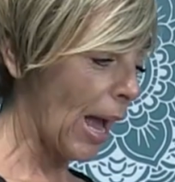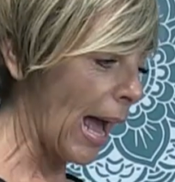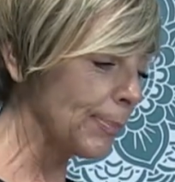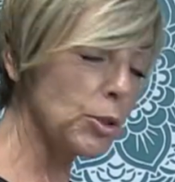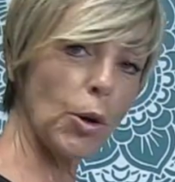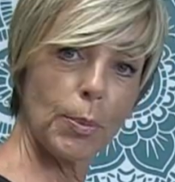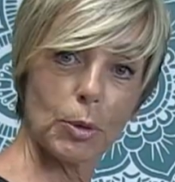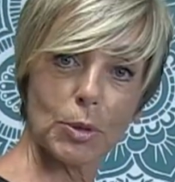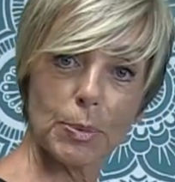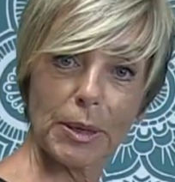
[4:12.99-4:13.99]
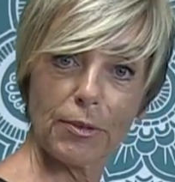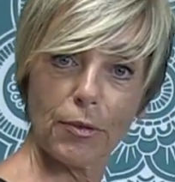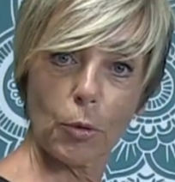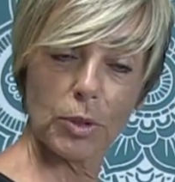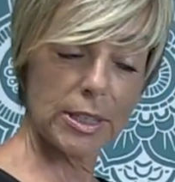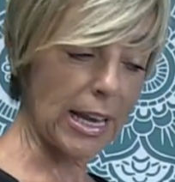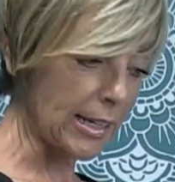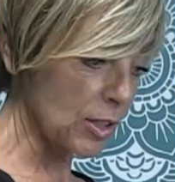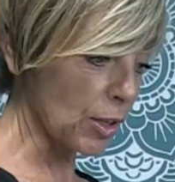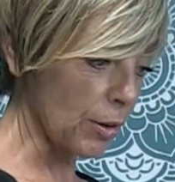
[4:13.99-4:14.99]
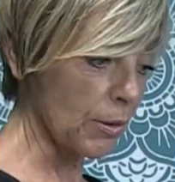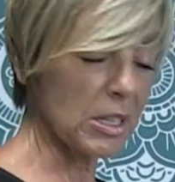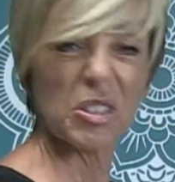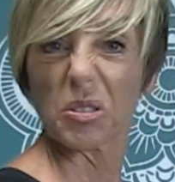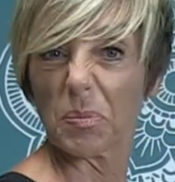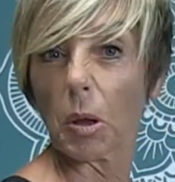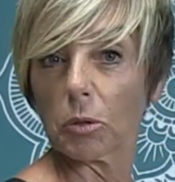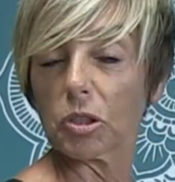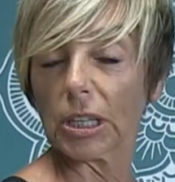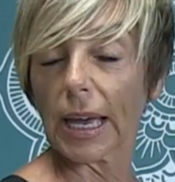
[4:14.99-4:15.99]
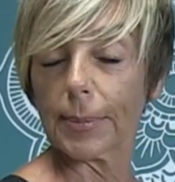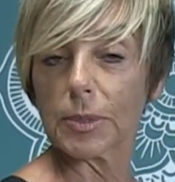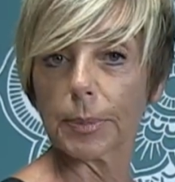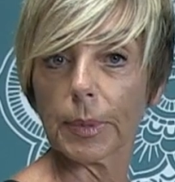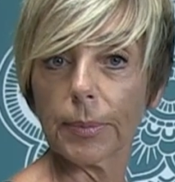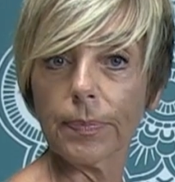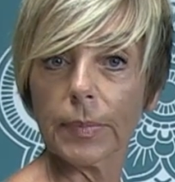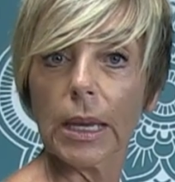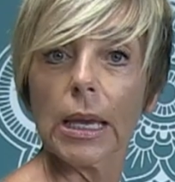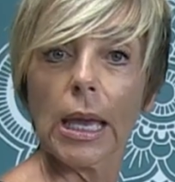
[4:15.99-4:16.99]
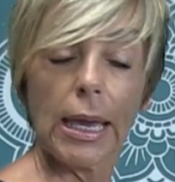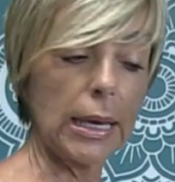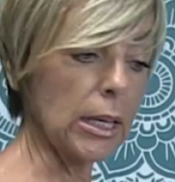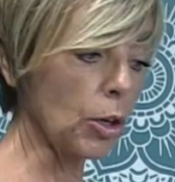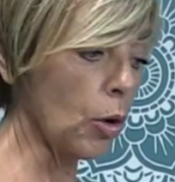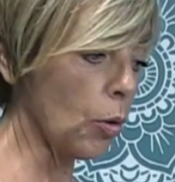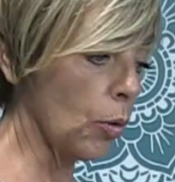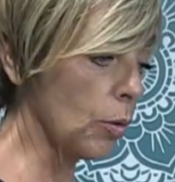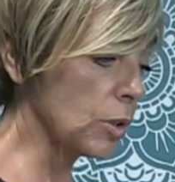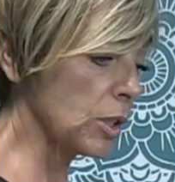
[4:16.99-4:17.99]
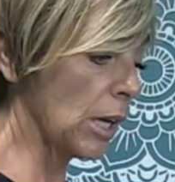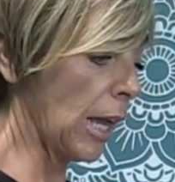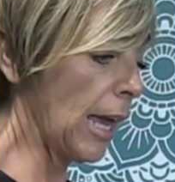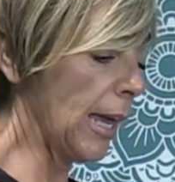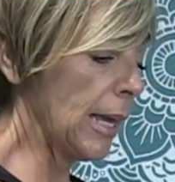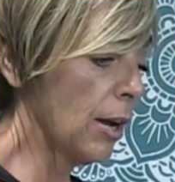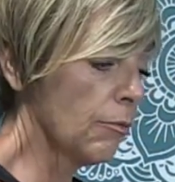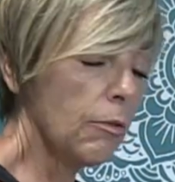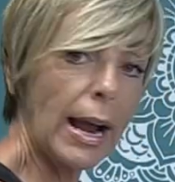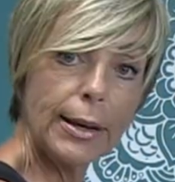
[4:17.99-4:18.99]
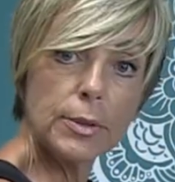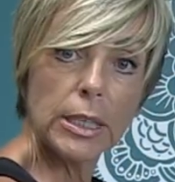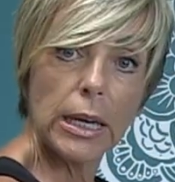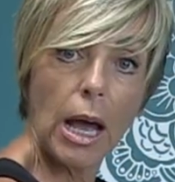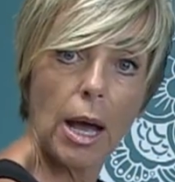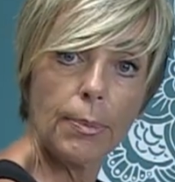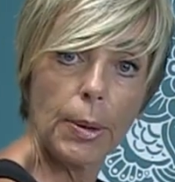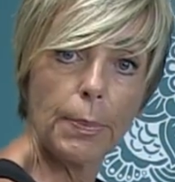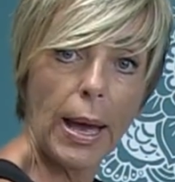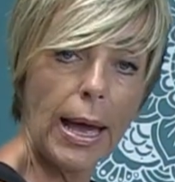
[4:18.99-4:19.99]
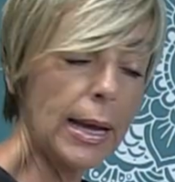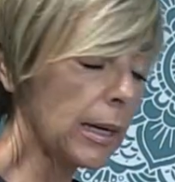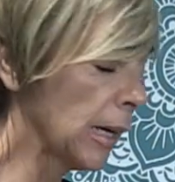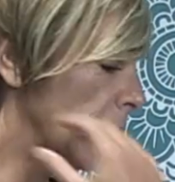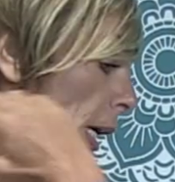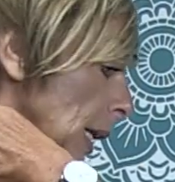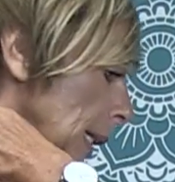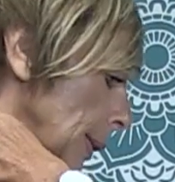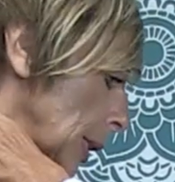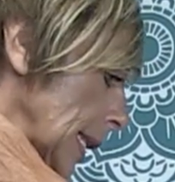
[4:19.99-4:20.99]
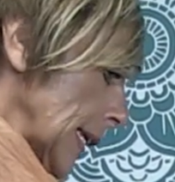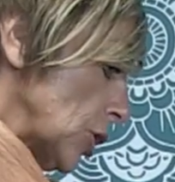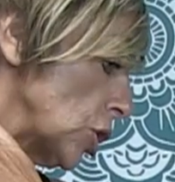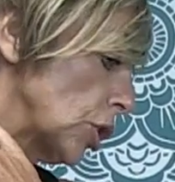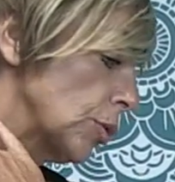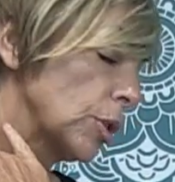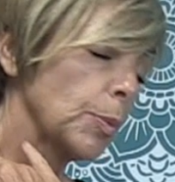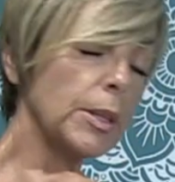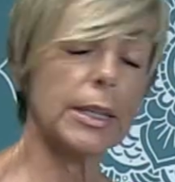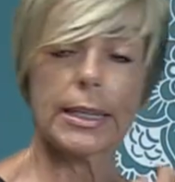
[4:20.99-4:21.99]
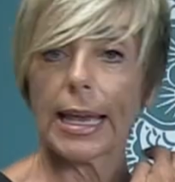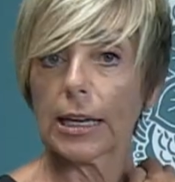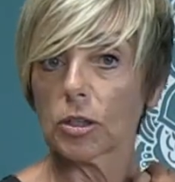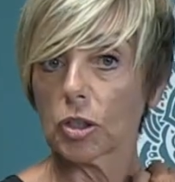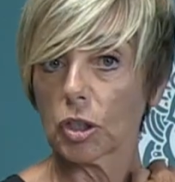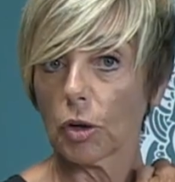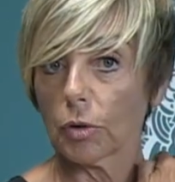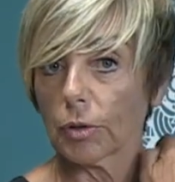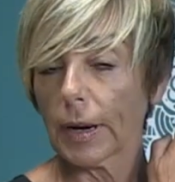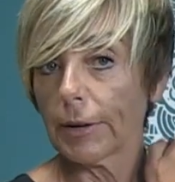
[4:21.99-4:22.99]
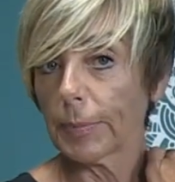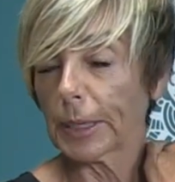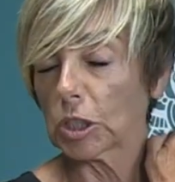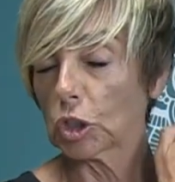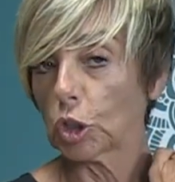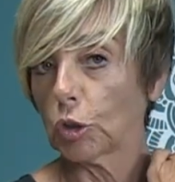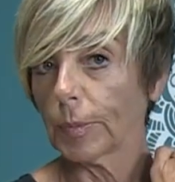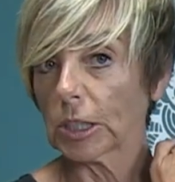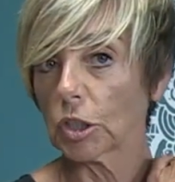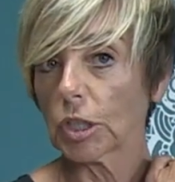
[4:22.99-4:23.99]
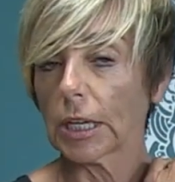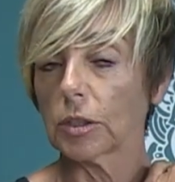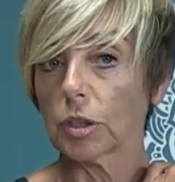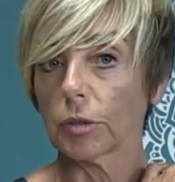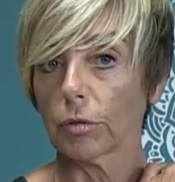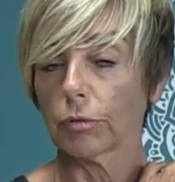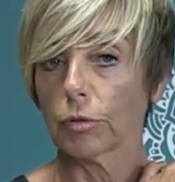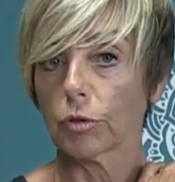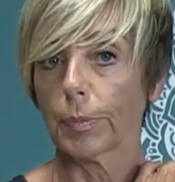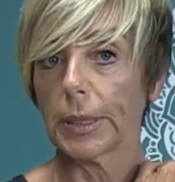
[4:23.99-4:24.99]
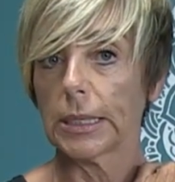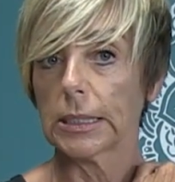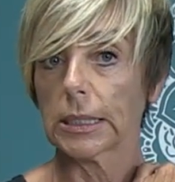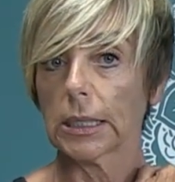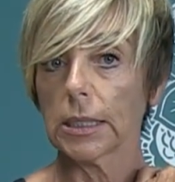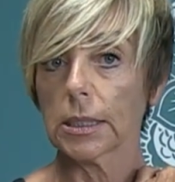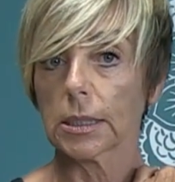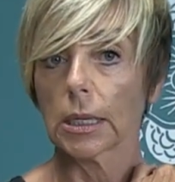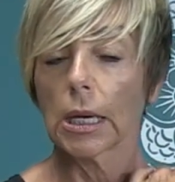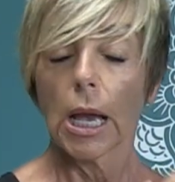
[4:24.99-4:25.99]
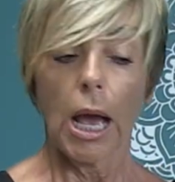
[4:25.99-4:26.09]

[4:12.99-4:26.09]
abdominals being forced out, so a sort of bulging abdomen. It can cause a rounding upper back, issues with the neck and shoulder area because too much tension through trapezius,